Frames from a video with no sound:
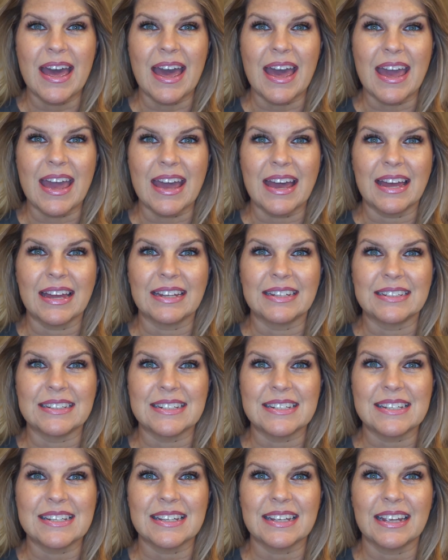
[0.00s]

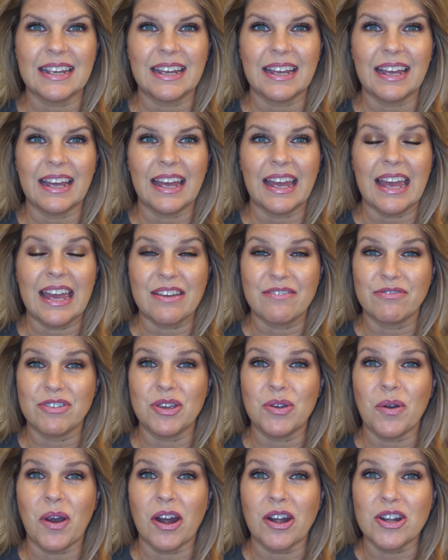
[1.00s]
And if
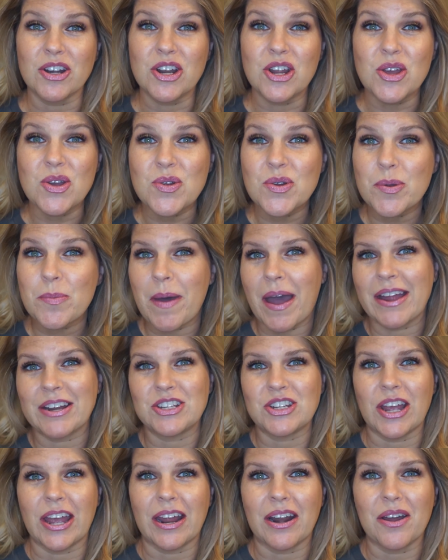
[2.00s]
you are new to my
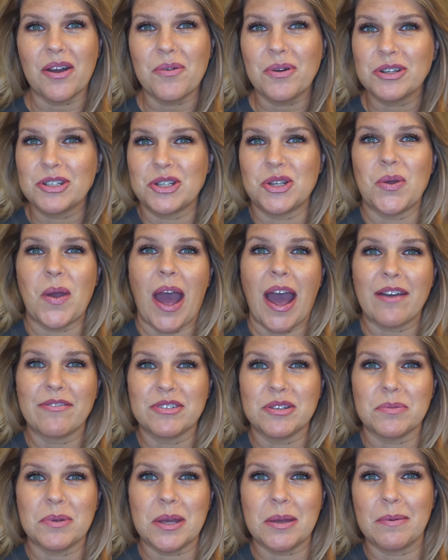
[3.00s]
channel, which you have
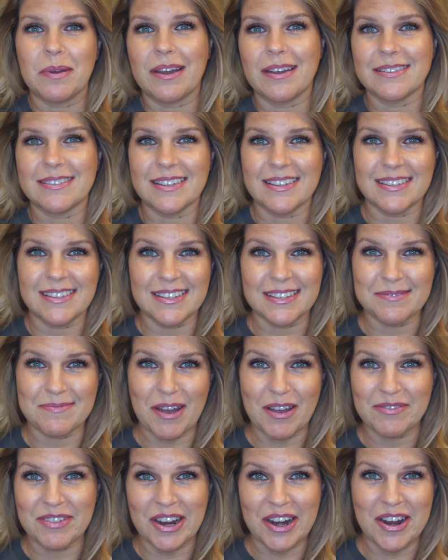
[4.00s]
to be because this is
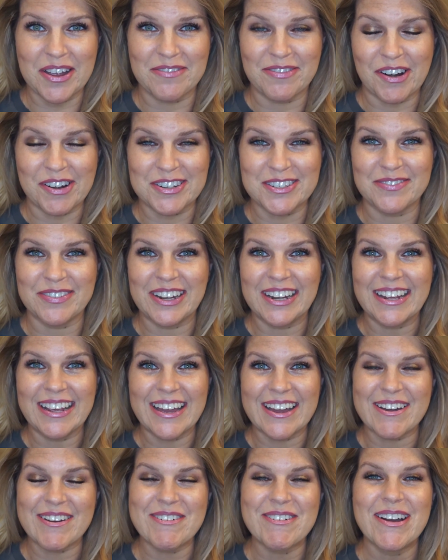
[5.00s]
my very first
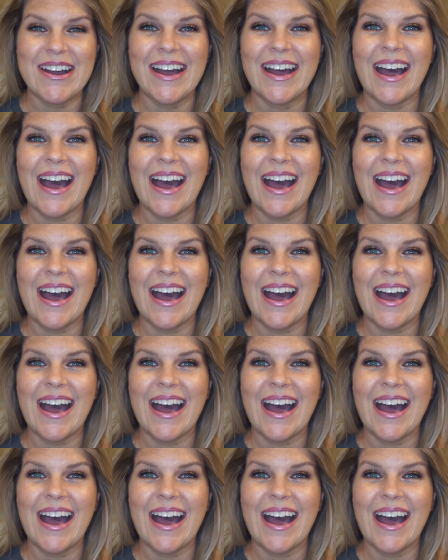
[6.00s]
video,